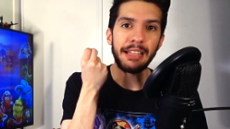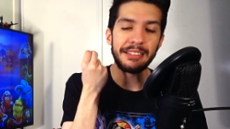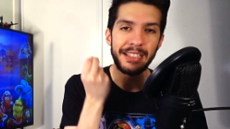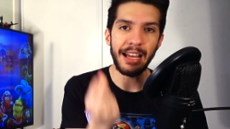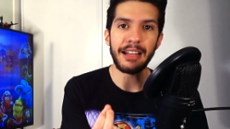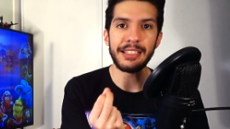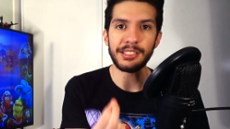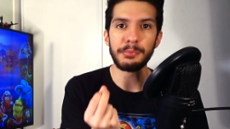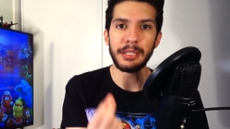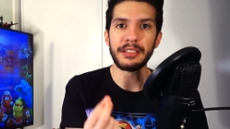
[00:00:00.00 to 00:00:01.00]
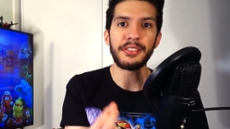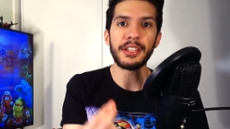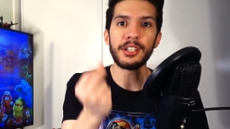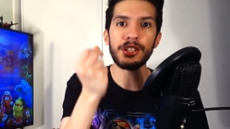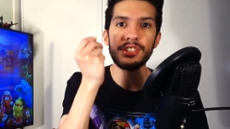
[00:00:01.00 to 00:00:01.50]
that did not need to be in the
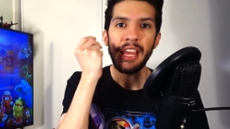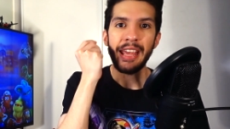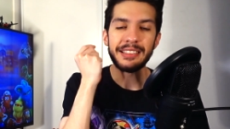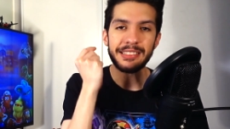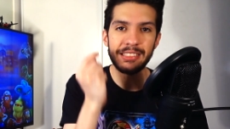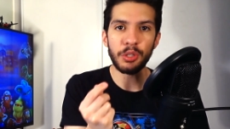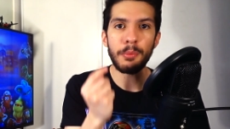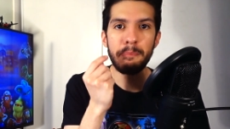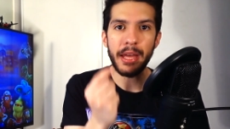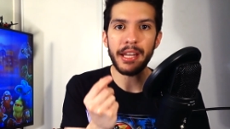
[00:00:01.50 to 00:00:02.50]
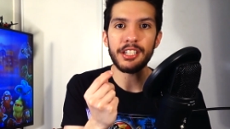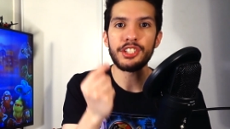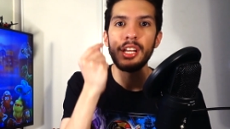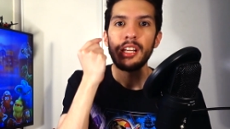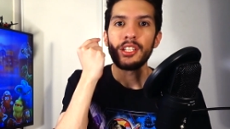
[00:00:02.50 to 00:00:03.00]
theaters and still
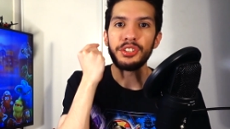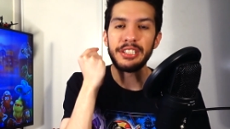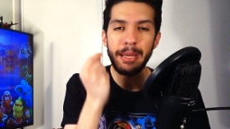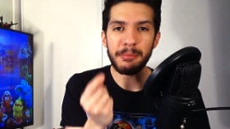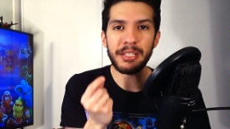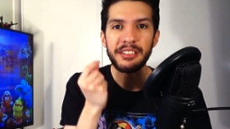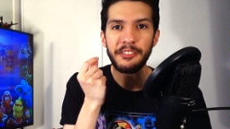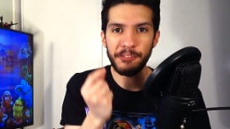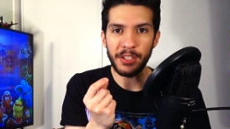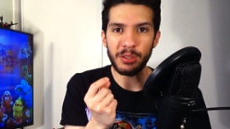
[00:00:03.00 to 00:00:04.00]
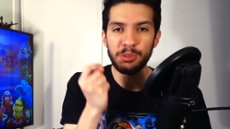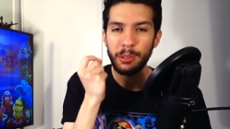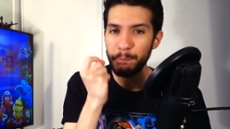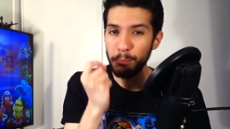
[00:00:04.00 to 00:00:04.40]
managed to get me in the feels to the